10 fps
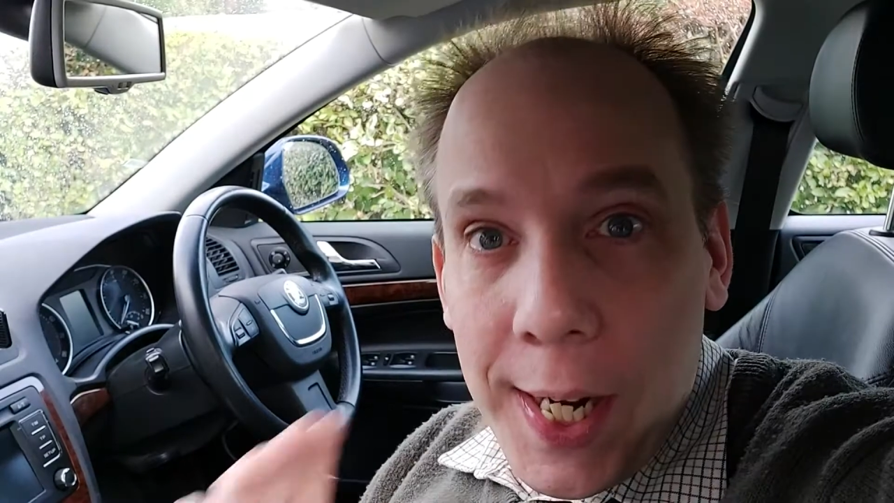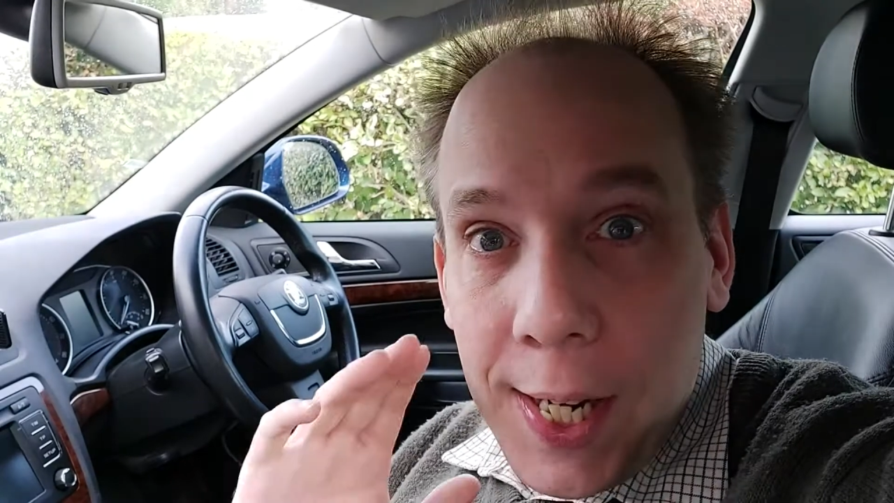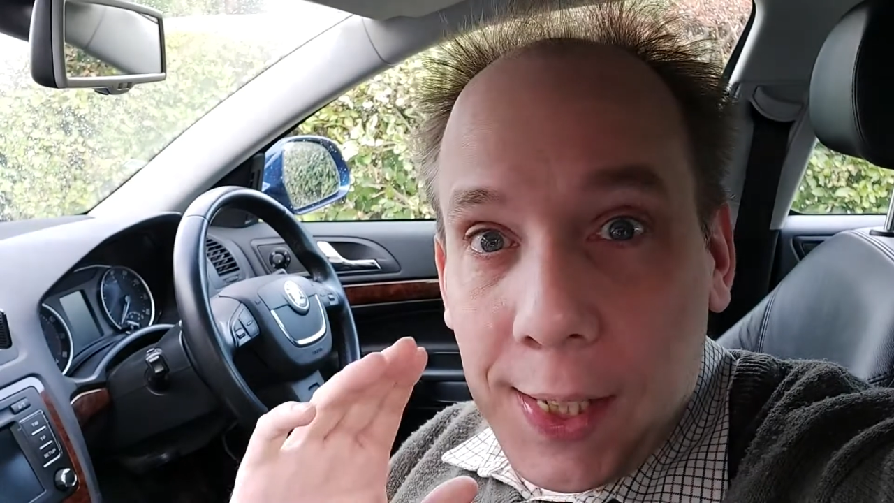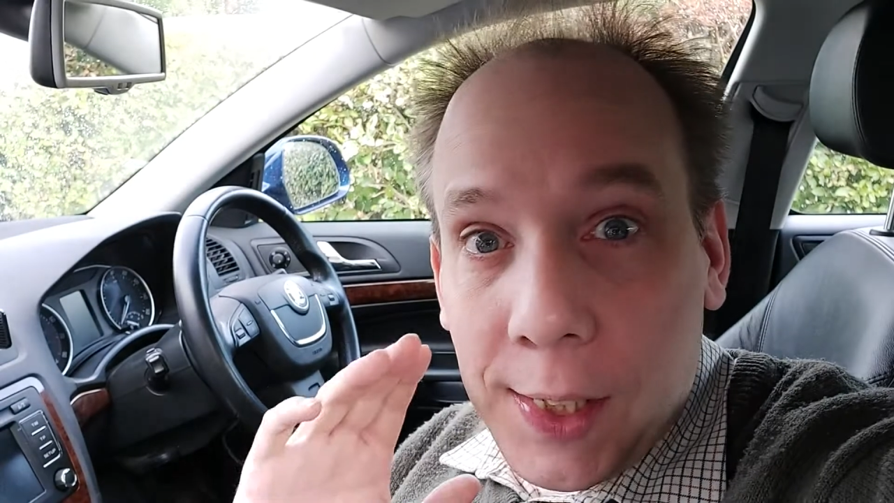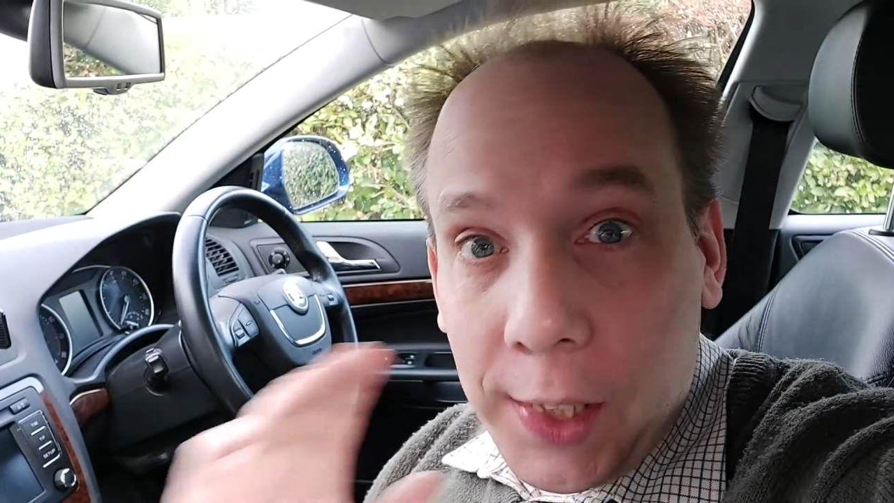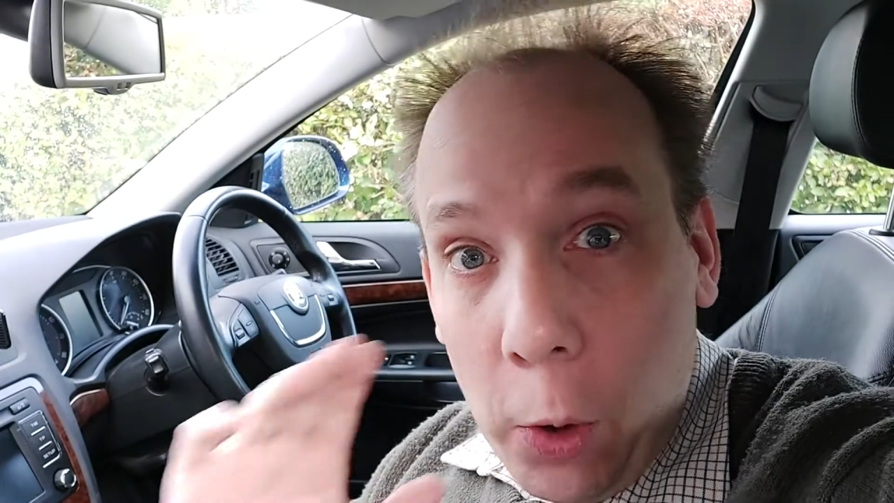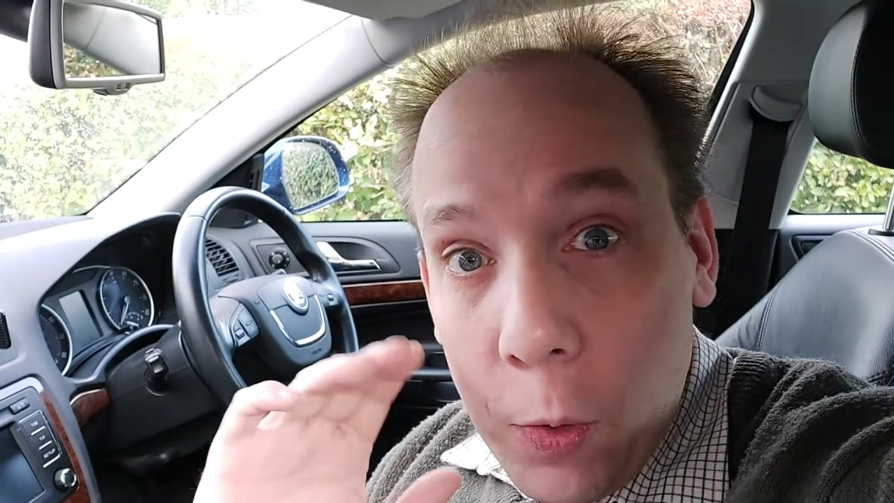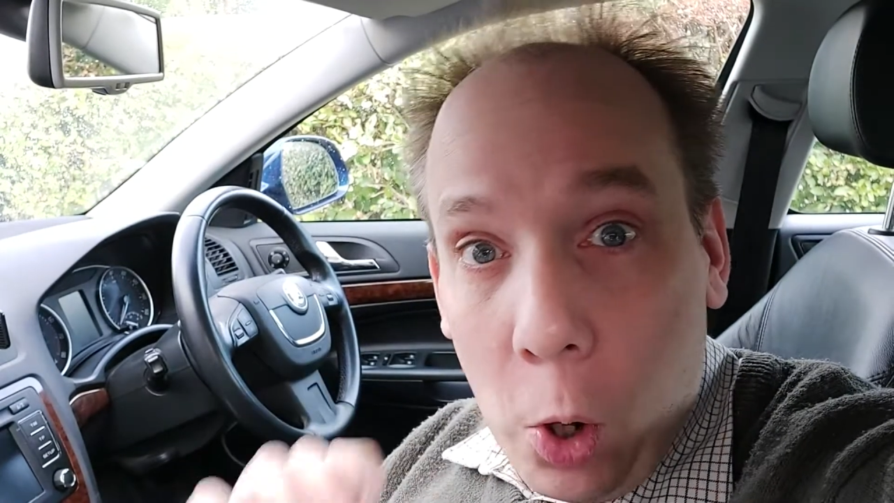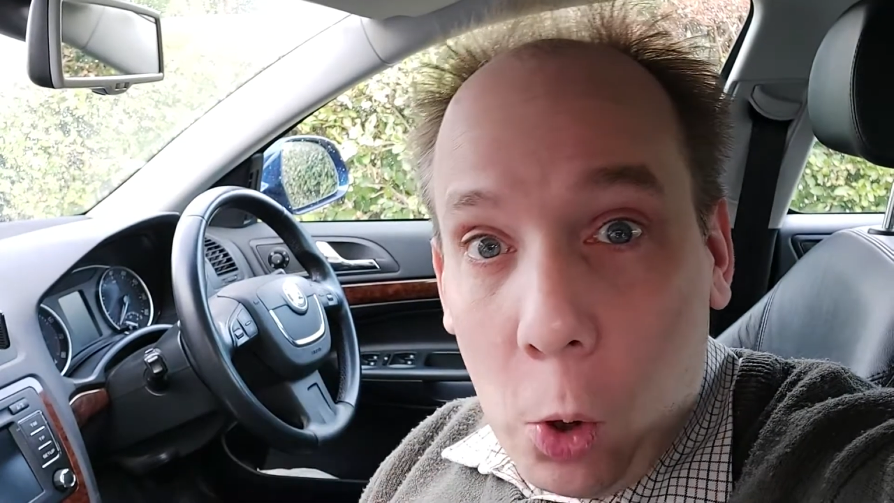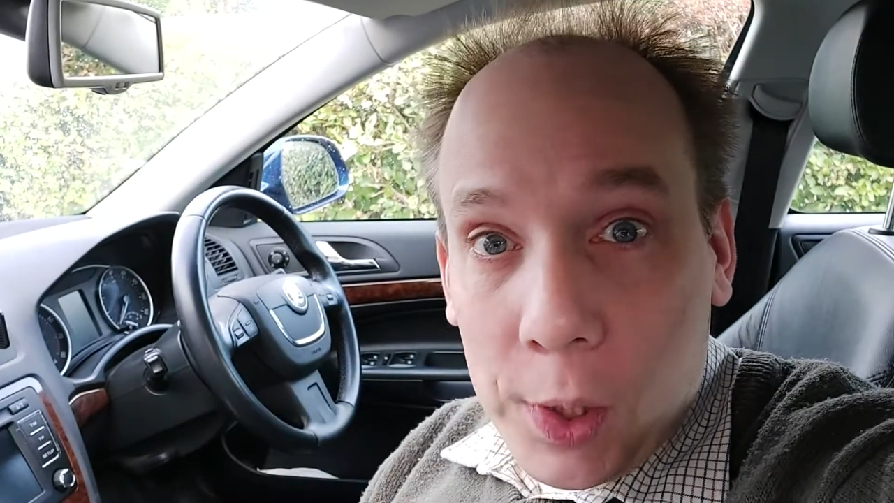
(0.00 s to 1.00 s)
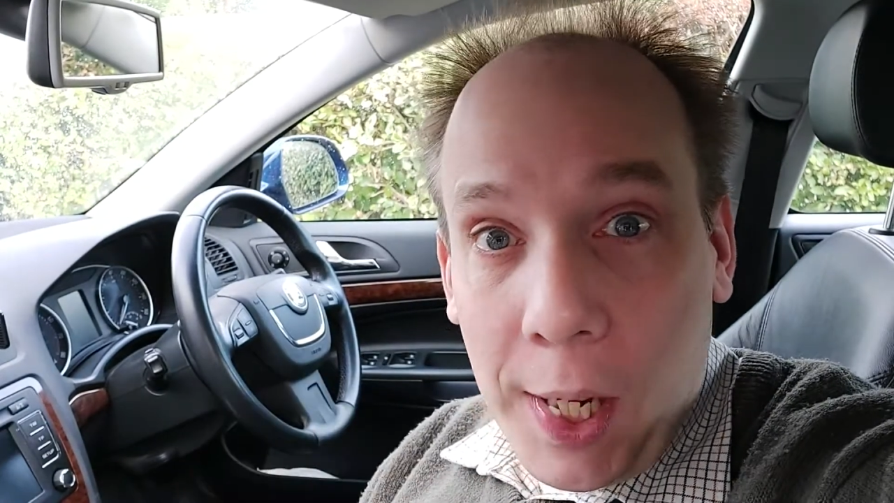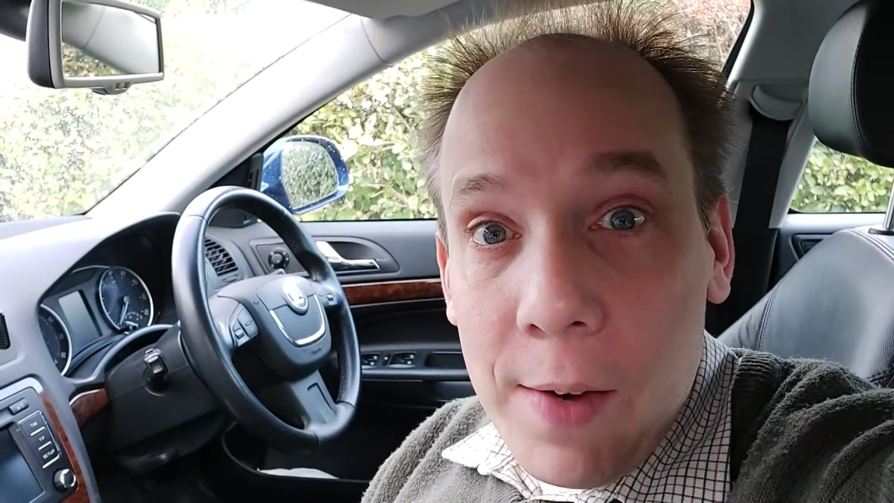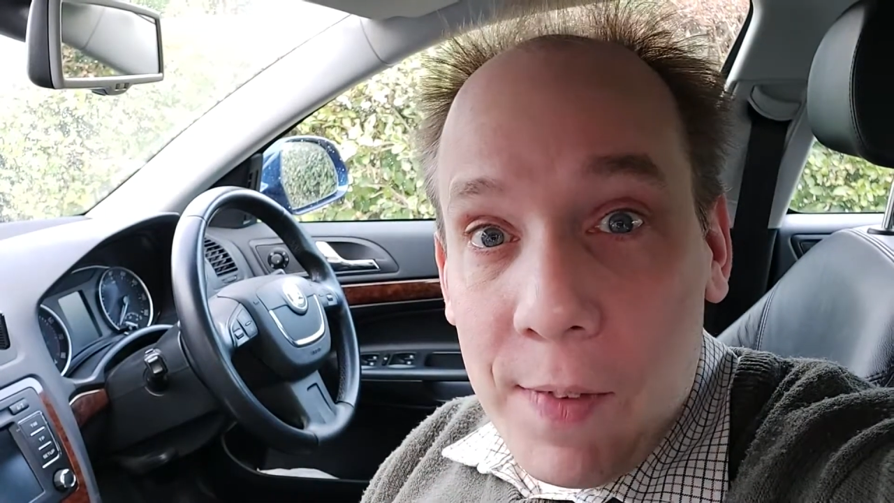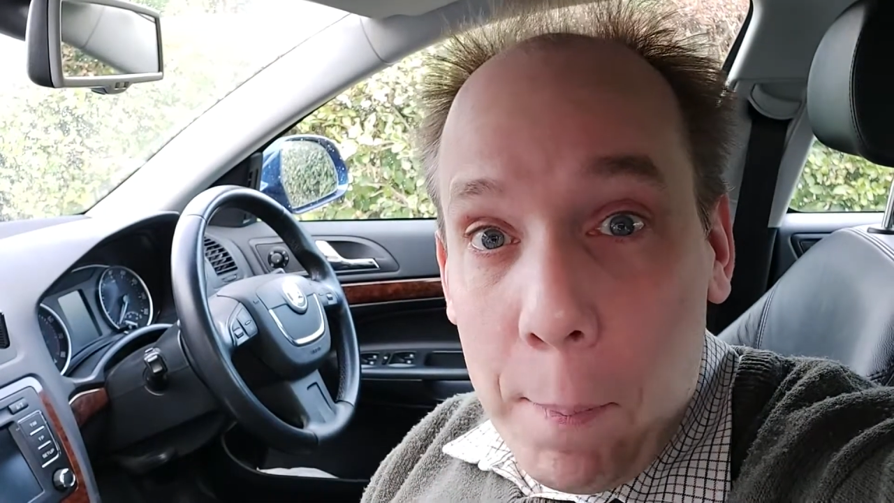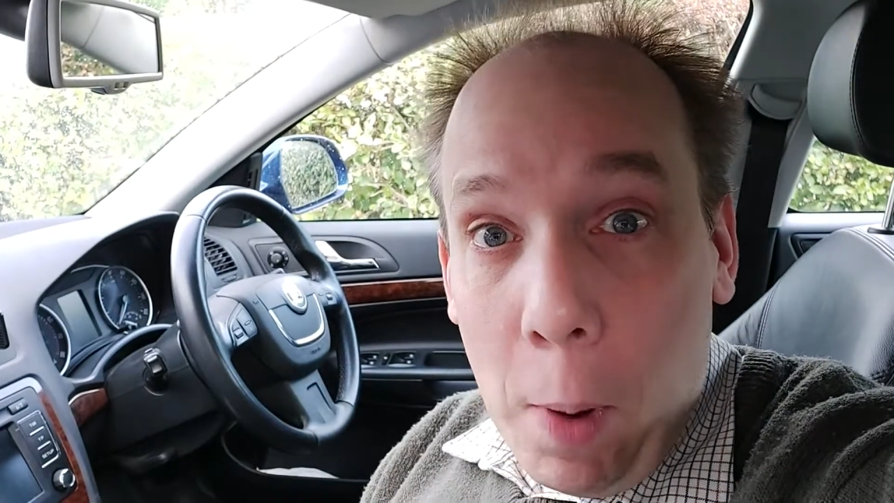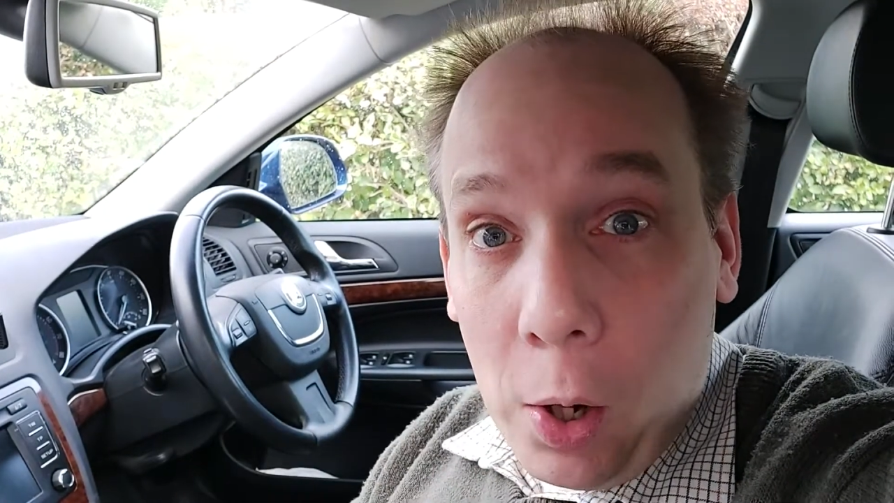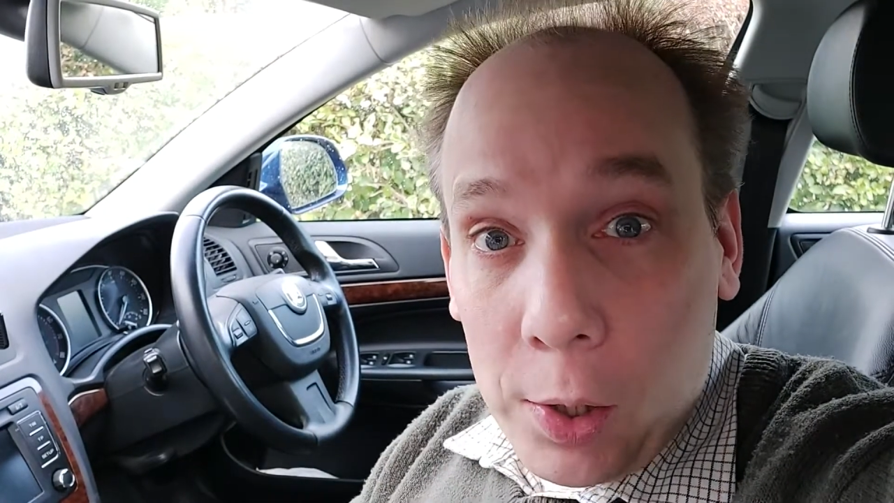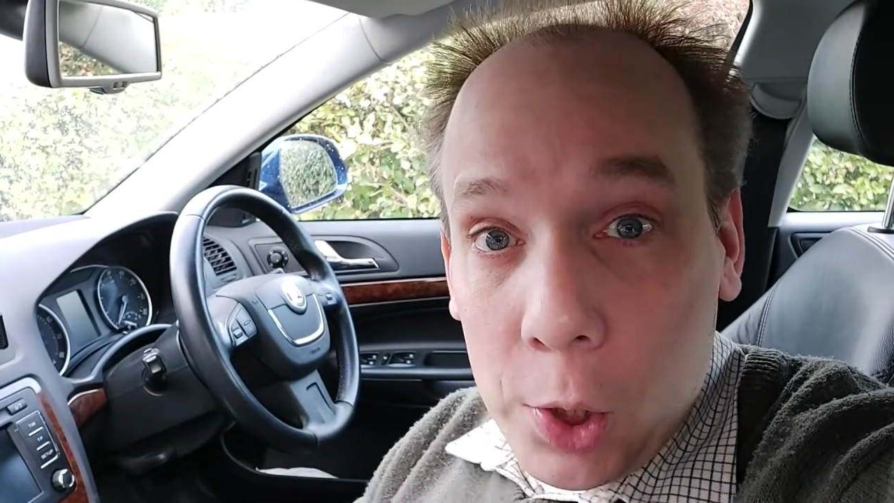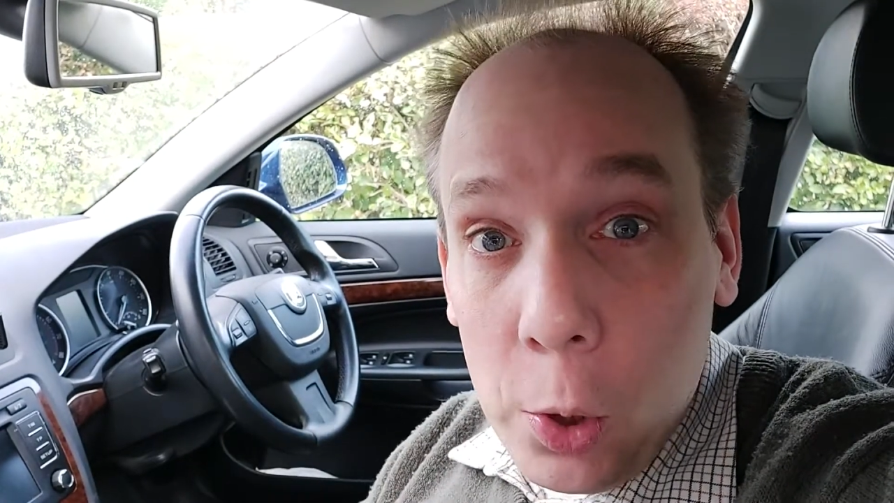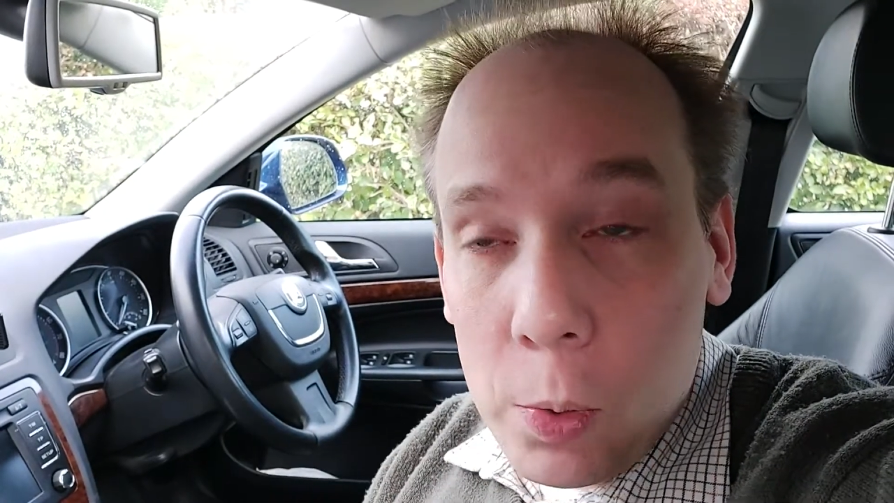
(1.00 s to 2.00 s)
in a Skoda Octavia Mark
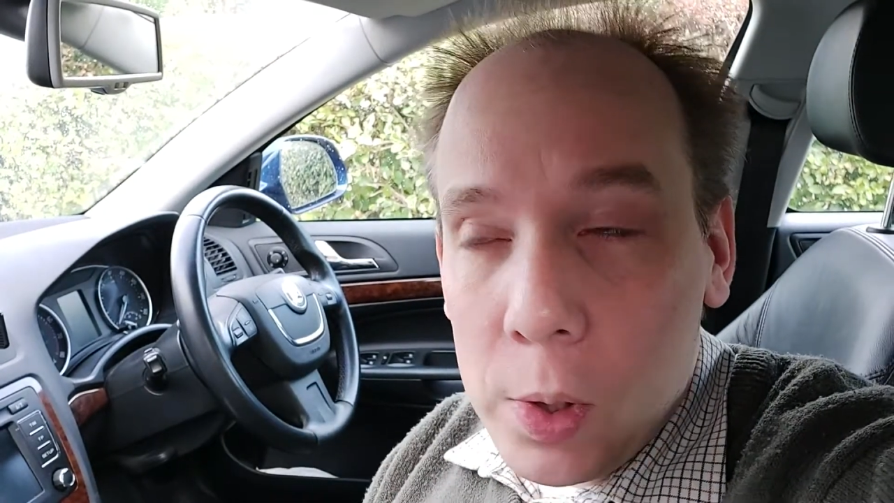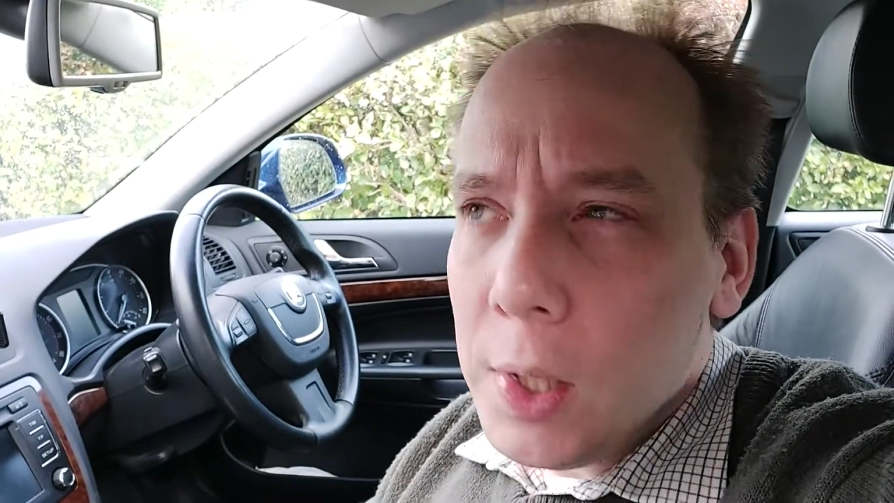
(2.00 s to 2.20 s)
two.